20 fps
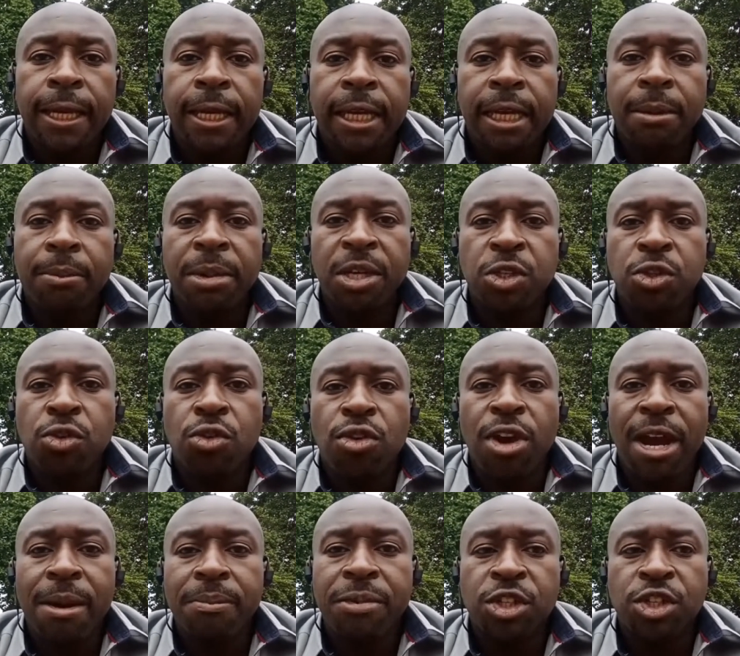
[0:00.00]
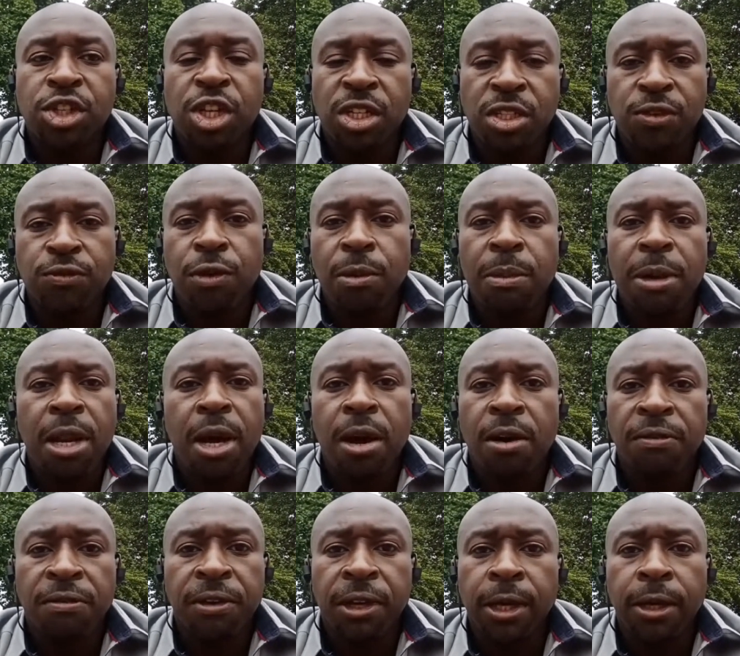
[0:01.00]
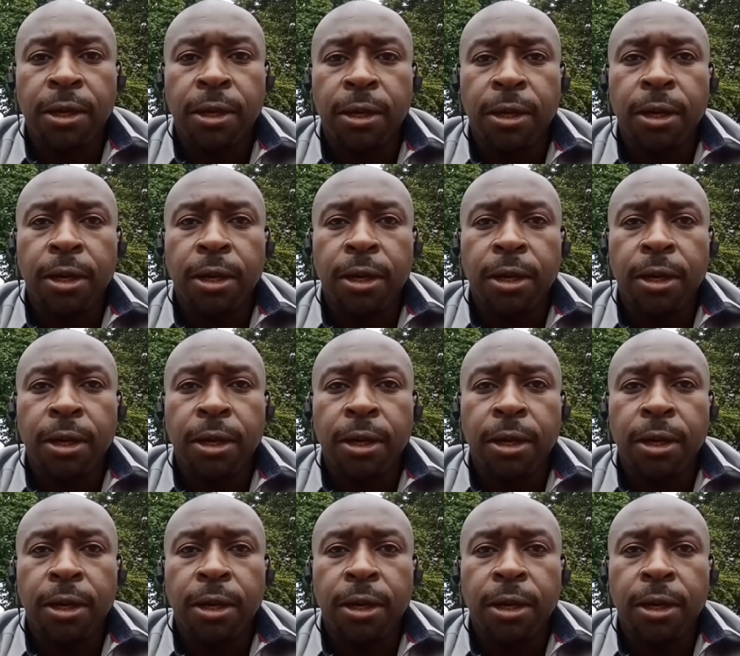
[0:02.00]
get muscle cramp just from laughing.